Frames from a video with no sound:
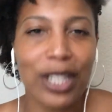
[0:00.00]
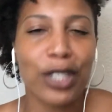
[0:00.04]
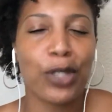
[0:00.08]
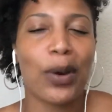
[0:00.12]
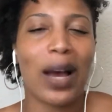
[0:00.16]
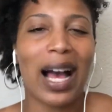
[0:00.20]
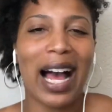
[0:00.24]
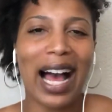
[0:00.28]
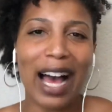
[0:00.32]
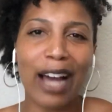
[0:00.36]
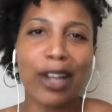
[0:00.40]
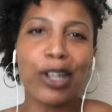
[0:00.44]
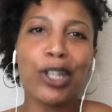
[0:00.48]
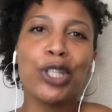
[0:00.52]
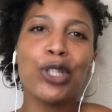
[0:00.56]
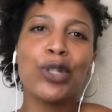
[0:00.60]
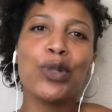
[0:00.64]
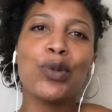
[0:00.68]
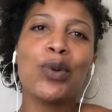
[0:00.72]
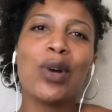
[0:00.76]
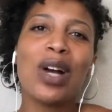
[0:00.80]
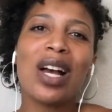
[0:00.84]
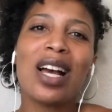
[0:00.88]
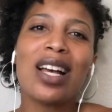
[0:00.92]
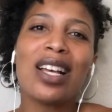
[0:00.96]
So how do
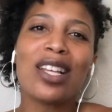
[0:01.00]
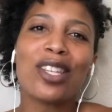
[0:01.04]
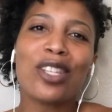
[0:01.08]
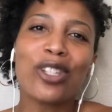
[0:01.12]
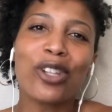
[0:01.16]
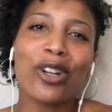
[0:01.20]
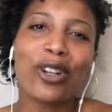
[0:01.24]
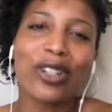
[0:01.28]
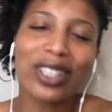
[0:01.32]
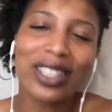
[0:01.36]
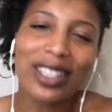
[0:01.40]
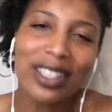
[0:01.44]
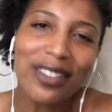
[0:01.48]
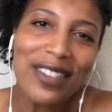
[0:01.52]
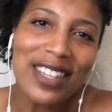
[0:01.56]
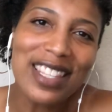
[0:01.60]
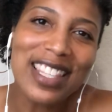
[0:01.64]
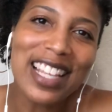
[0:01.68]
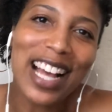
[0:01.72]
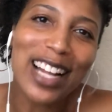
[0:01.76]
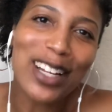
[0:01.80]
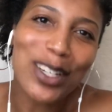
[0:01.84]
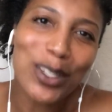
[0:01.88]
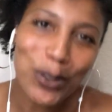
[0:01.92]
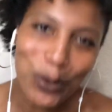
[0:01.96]
you start living
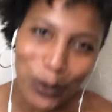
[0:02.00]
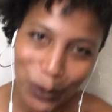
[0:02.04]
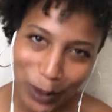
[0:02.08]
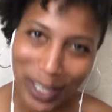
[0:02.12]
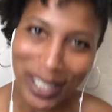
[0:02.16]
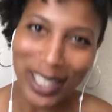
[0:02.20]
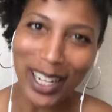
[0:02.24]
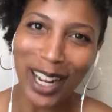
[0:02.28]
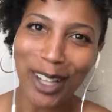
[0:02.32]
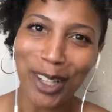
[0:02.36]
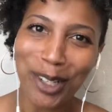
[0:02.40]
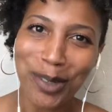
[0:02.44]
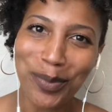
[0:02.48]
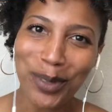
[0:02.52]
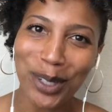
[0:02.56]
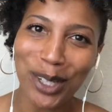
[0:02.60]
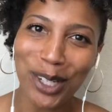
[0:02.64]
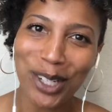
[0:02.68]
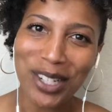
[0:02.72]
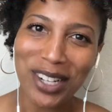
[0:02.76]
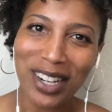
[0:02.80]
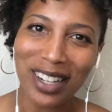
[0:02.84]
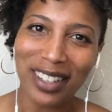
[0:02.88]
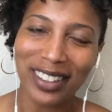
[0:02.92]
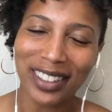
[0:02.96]
that $20
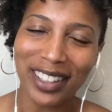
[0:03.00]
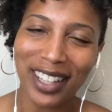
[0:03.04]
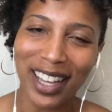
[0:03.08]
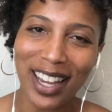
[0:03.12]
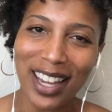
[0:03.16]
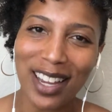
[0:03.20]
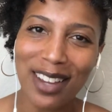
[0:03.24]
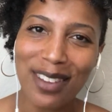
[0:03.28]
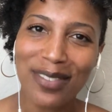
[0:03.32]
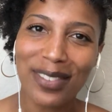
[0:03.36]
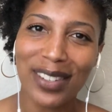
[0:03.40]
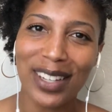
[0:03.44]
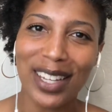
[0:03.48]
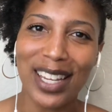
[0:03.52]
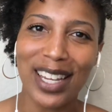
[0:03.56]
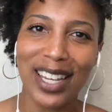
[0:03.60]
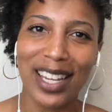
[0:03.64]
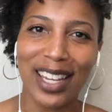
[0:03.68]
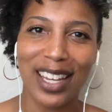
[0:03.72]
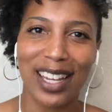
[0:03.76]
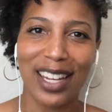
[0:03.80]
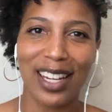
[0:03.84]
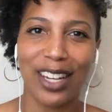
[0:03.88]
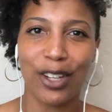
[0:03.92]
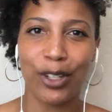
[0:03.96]
milkshake life
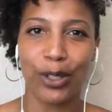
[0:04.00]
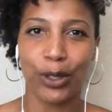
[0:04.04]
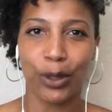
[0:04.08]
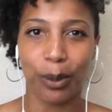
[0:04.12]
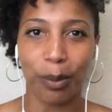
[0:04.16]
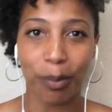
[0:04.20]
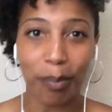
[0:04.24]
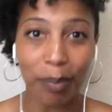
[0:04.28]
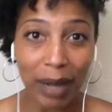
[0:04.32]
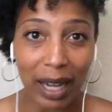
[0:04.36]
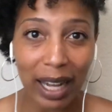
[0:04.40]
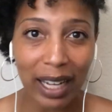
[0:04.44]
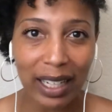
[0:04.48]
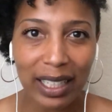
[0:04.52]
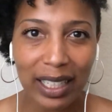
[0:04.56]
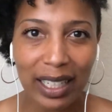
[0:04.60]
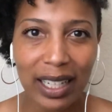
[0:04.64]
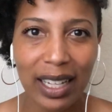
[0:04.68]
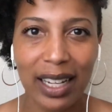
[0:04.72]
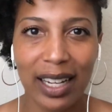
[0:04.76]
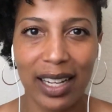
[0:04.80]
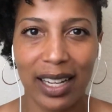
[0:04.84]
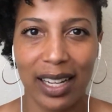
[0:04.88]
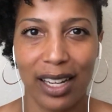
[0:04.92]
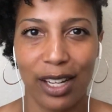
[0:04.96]
in your
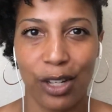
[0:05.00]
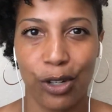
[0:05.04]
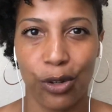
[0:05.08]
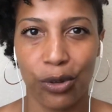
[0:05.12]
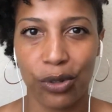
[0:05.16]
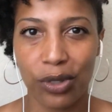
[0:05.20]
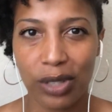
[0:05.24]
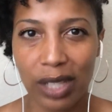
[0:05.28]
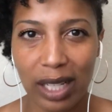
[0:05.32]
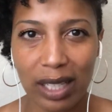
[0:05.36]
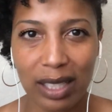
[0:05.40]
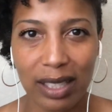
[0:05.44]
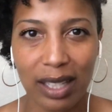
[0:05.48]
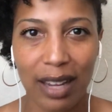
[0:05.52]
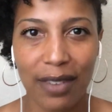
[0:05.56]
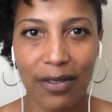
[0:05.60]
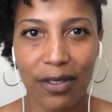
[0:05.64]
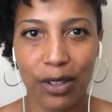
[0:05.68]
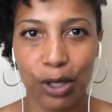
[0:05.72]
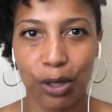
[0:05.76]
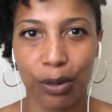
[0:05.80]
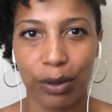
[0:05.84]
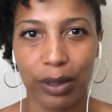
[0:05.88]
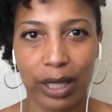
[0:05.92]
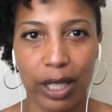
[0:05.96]
body, in your sex life,
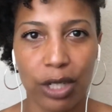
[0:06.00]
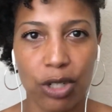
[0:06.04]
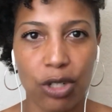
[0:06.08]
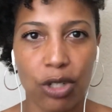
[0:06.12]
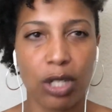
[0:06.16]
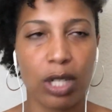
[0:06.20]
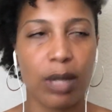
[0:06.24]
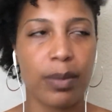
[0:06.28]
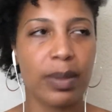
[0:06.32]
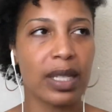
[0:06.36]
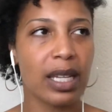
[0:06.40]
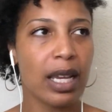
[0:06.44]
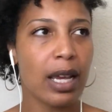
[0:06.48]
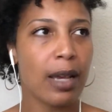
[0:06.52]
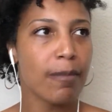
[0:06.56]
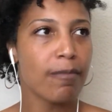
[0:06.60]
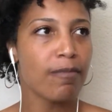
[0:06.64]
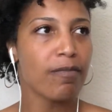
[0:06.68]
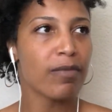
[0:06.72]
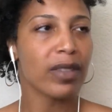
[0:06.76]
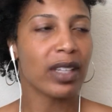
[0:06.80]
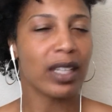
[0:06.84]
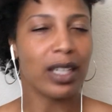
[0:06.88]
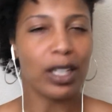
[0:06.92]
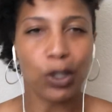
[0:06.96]
in your relationships,
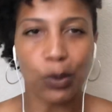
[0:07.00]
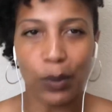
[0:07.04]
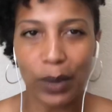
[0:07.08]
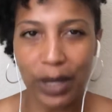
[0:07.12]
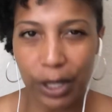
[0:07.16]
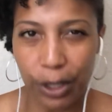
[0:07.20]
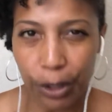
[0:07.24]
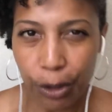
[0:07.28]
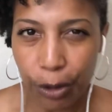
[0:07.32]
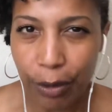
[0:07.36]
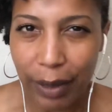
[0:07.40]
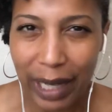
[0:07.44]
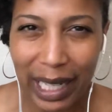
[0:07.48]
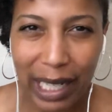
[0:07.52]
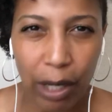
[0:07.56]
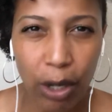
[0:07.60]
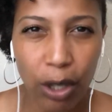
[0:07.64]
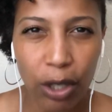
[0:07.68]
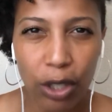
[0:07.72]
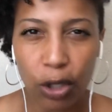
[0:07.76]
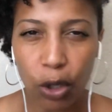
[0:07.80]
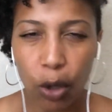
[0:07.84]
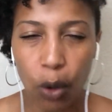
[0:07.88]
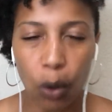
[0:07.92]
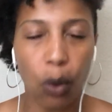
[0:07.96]
in the way that you create
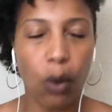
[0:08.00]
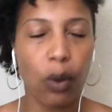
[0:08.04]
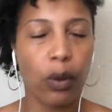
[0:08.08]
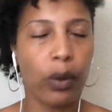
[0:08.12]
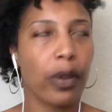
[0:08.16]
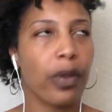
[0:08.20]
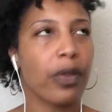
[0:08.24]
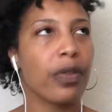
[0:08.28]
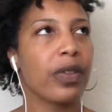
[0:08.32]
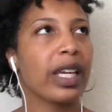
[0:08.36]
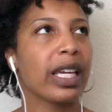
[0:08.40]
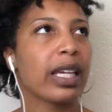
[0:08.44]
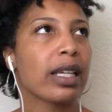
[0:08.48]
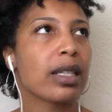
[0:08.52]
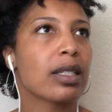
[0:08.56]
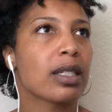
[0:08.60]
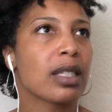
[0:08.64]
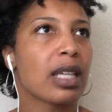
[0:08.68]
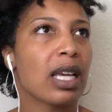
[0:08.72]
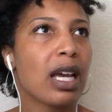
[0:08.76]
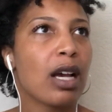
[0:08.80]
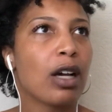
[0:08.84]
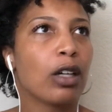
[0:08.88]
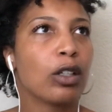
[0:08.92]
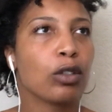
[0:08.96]
art, all the
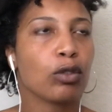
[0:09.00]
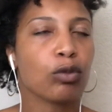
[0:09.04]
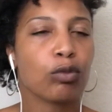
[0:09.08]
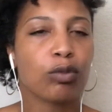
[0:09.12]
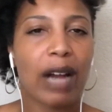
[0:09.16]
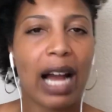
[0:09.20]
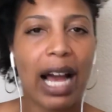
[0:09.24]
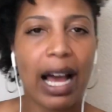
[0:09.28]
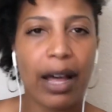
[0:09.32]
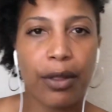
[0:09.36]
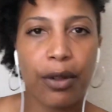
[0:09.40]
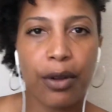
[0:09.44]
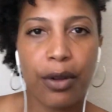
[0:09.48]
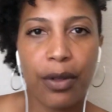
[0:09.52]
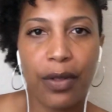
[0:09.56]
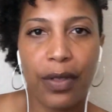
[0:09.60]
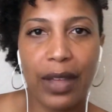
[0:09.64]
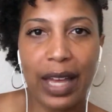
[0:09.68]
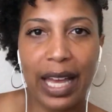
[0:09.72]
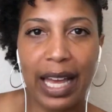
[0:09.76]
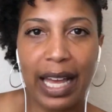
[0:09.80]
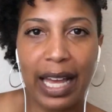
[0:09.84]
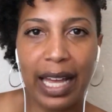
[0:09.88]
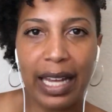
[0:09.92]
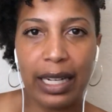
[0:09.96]
things, rather
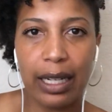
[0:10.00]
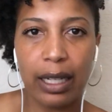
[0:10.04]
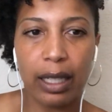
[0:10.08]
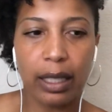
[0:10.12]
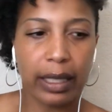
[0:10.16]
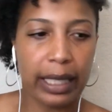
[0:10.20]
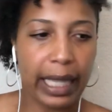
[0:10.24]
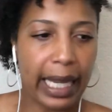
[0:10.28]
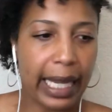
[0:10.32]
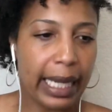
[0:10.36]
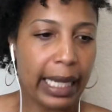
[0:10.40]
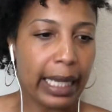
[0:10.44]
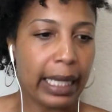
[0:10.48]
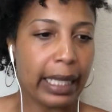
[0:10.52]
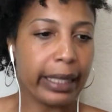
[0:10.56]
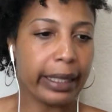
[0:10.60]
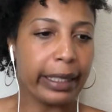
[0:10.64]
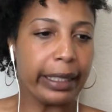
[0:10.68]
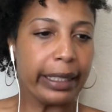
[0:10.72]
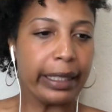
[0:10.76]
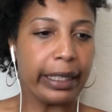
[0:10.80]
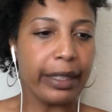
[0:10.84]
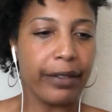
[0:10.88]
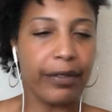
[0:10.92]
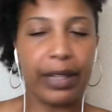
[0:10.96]
than like
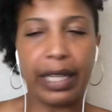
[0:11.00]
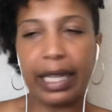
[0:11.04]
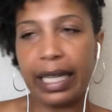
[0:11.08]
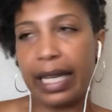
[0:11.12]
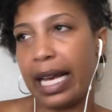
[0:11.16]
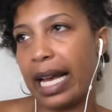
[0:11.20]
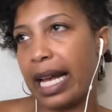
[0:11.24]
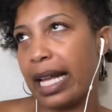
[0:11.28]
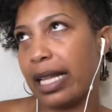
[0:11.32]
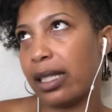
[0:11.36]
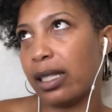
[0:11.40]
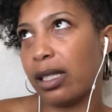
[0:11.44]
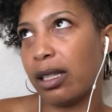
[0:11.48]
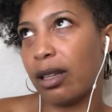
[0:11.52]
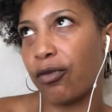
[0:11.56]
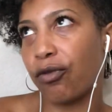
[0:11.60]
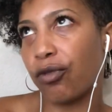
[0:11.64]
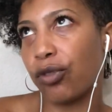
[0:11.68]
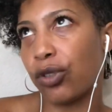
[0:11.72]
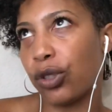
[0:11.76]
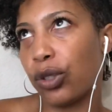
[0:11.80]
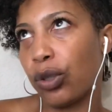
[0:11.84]
living as if